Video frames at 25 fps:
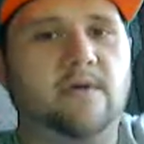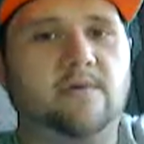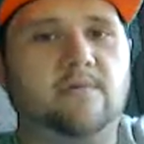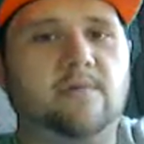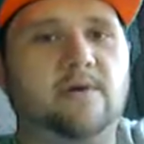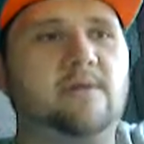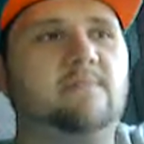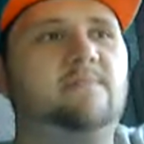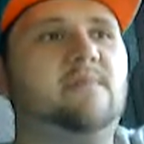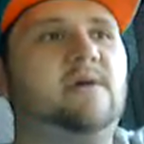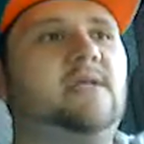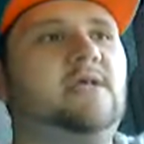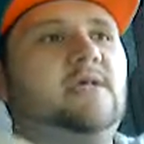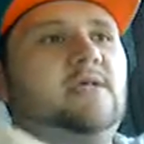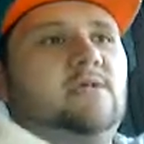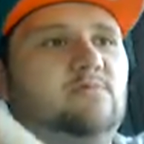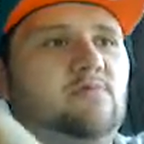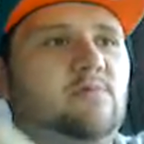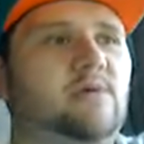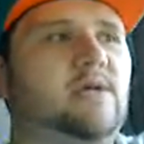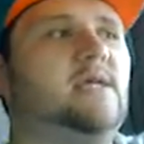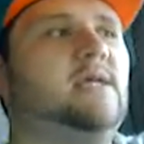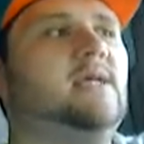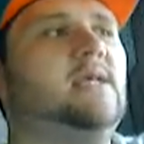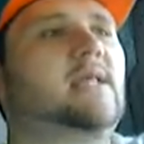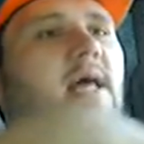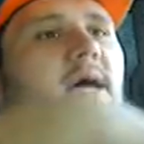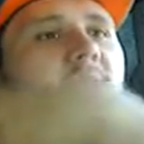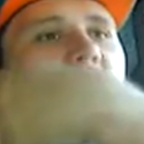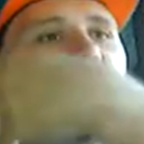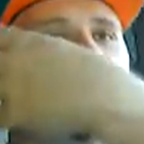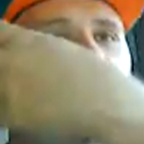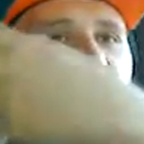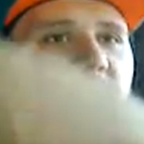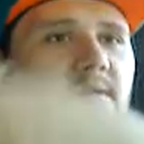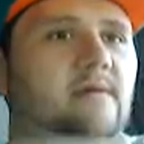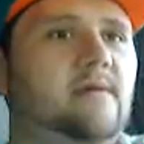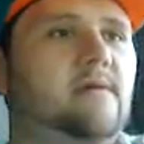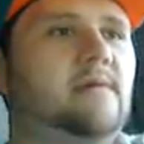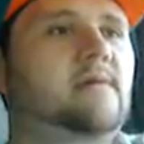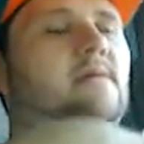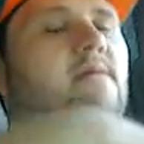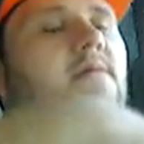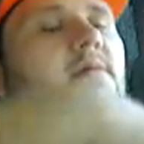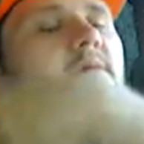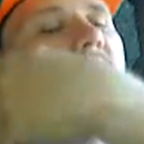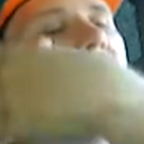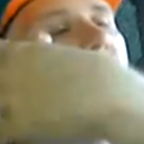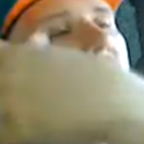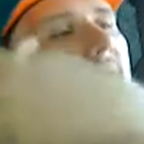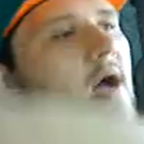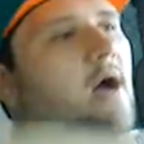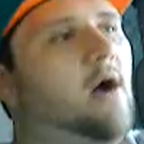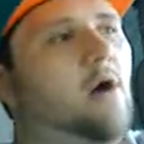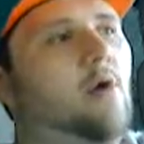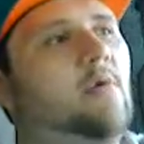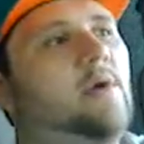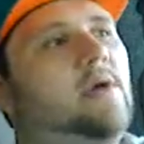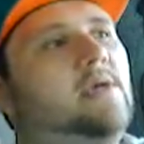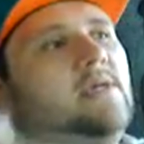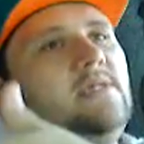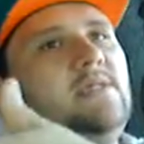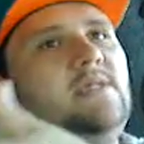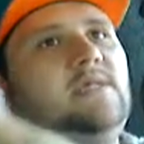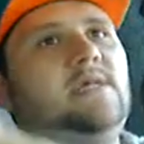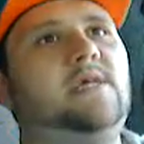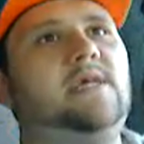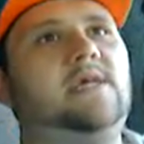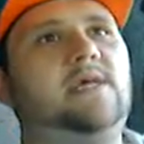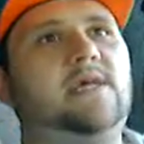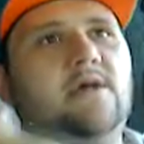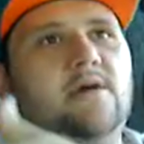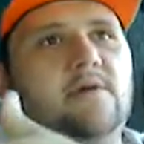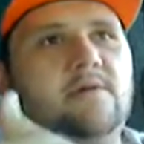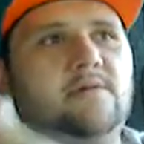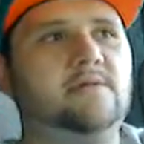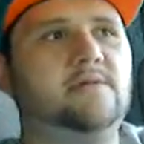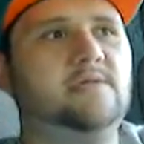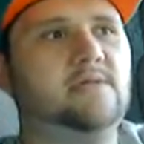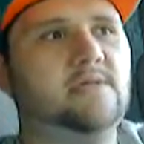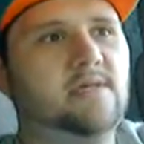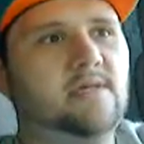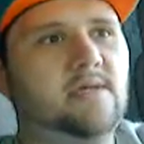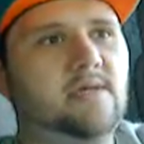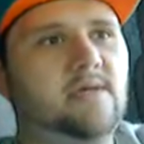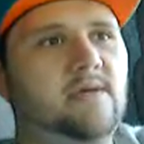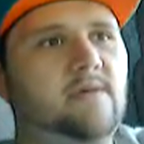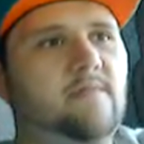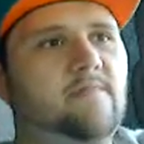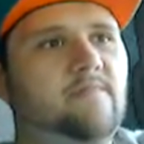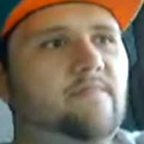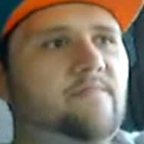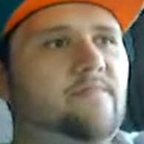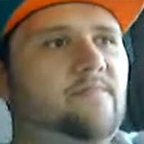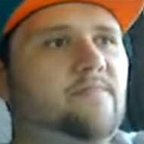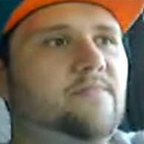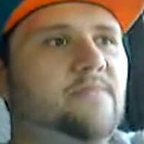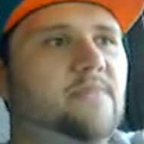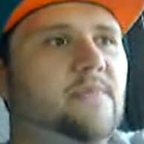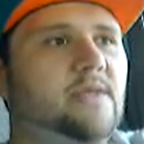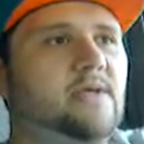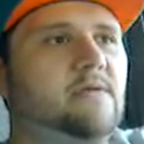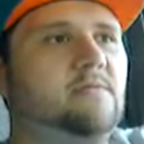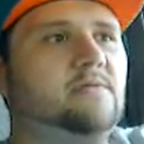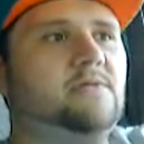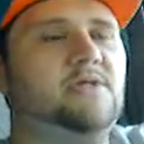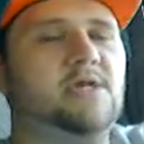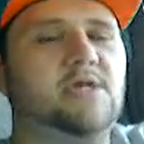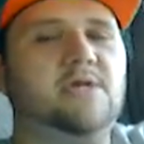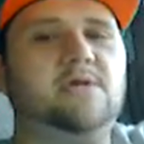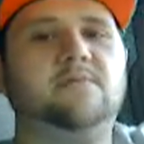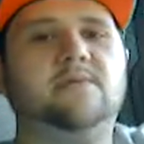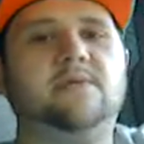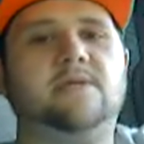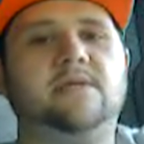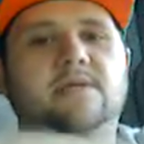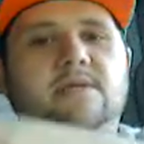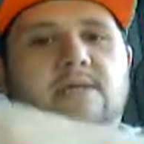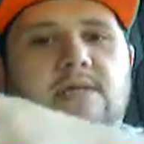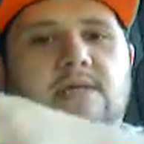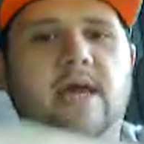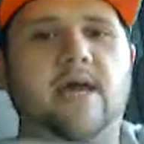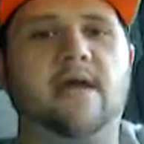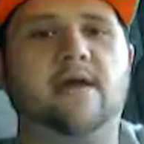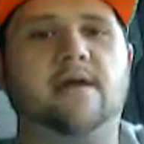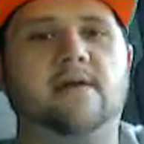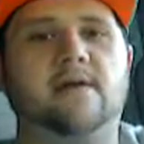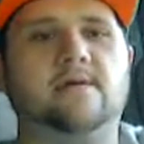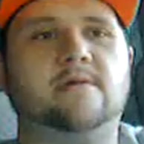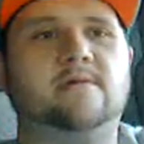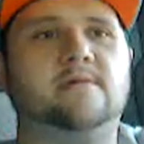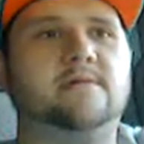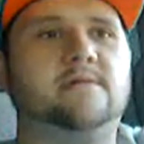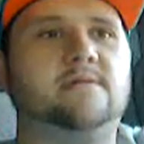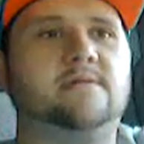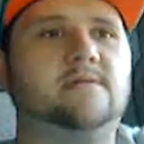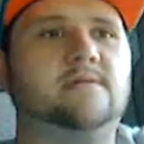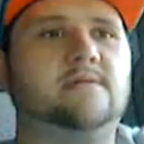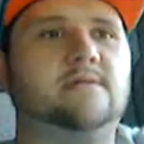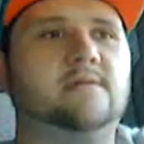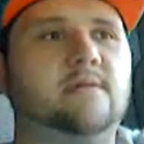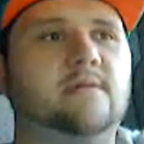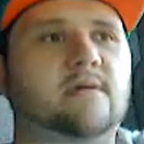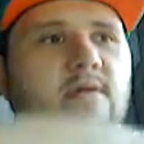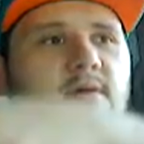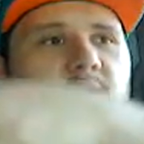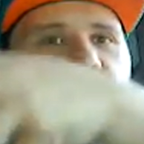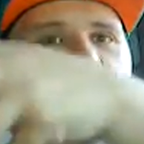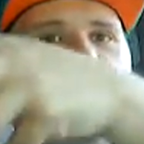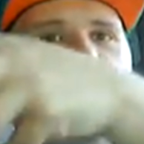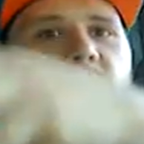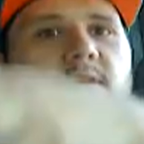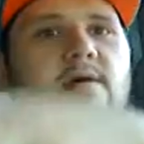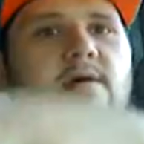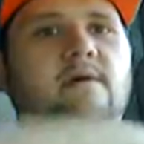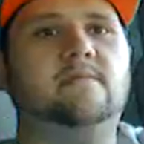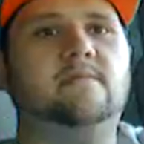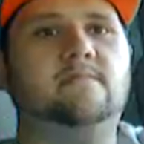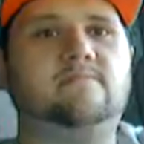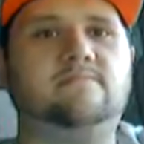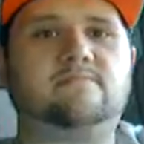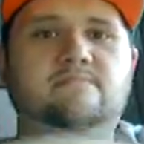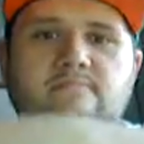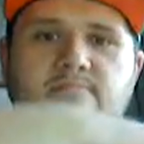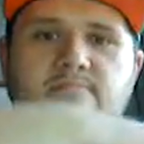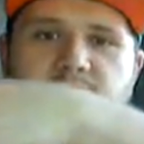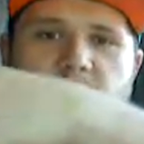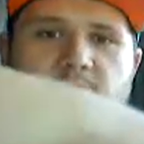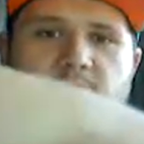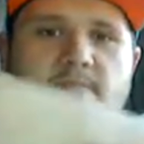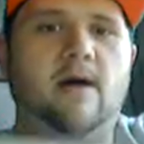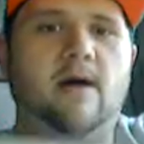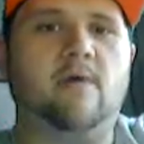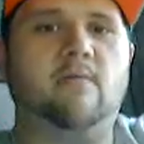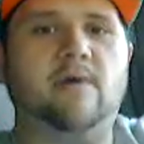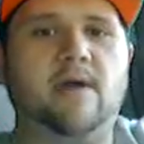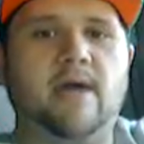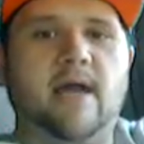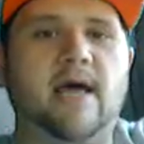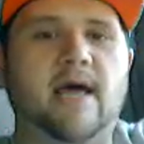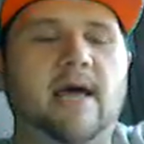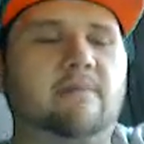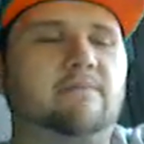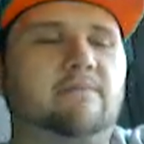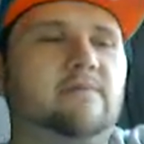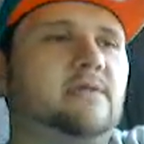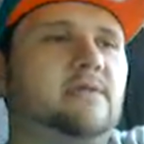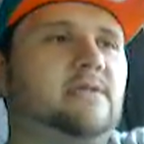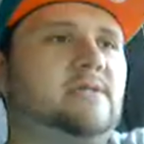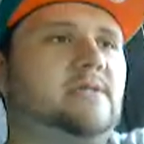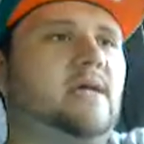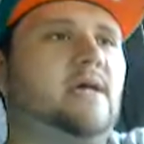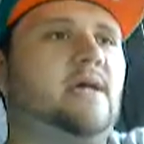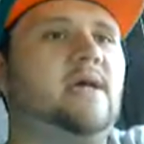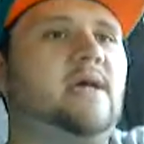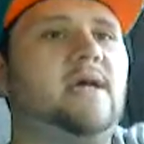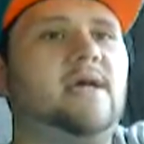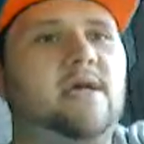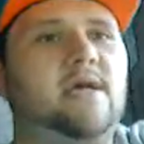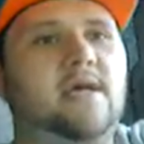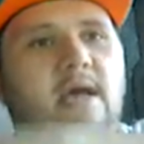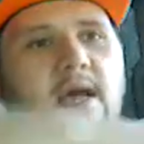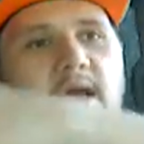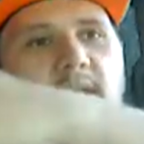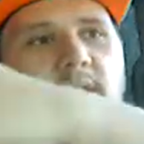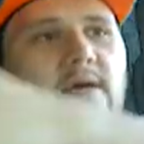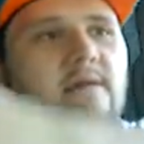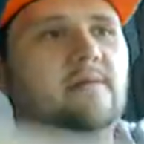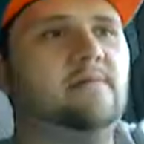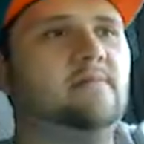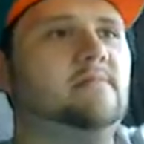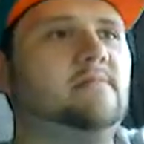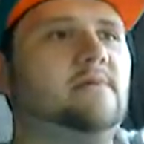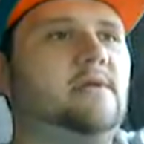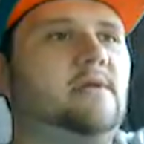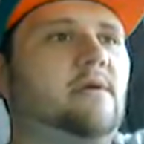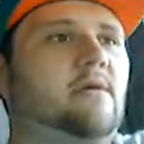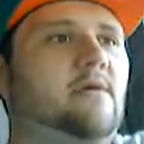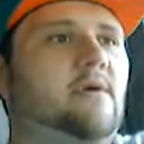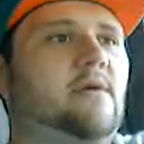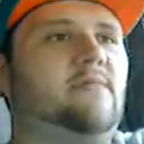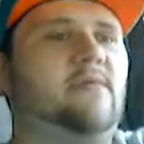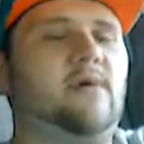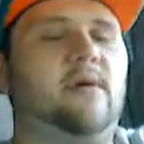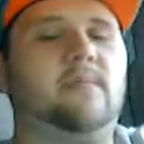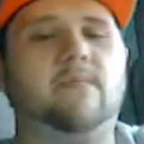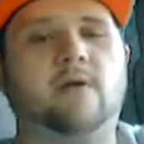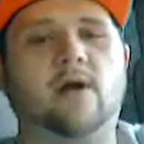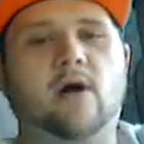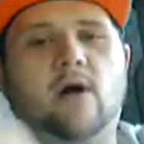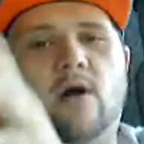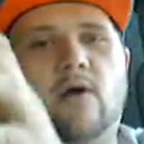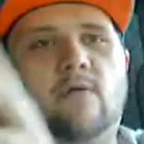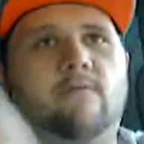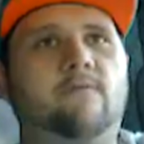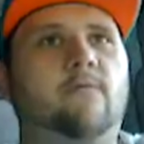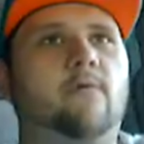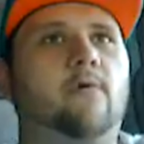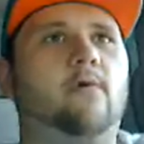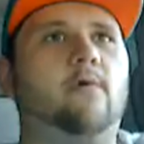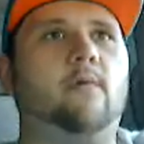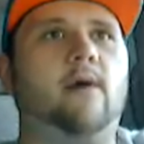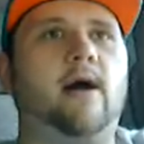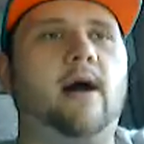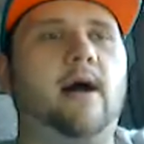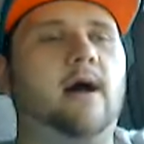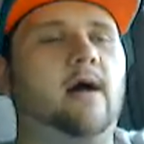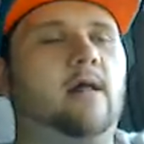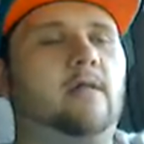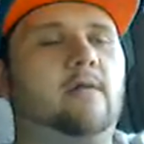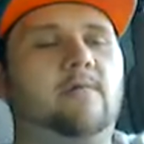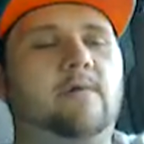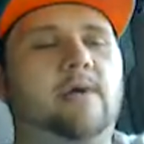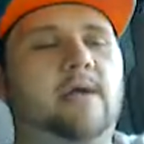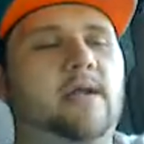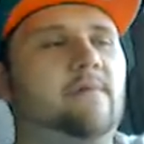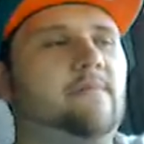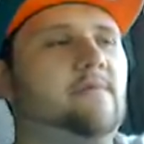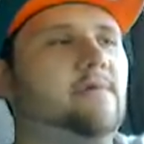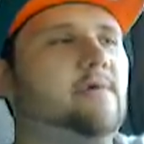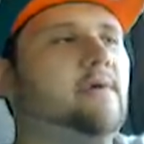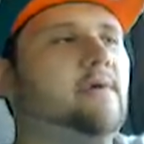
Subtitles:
one, but he's really like, I always see he goes, you know, genuinely cares about what I have to say, and you know, if I'm gone for a while or whatever.